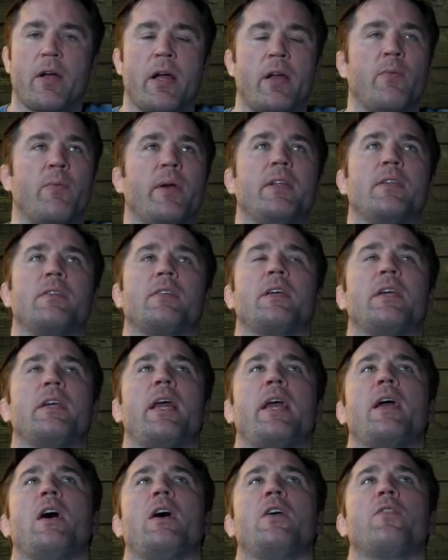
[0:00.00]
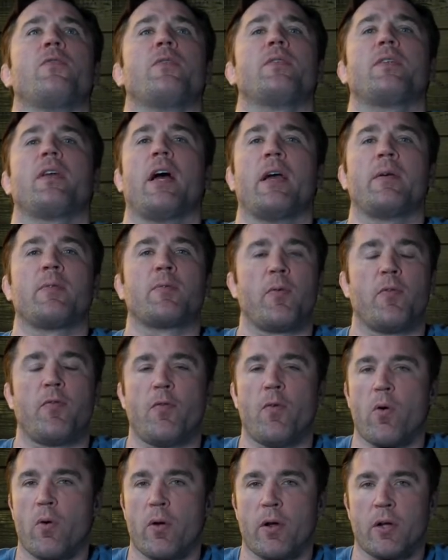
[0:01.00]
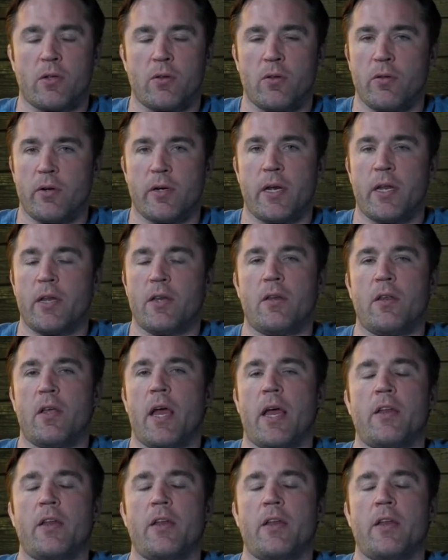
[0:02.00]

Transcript: And we'd seen 100 times before, including at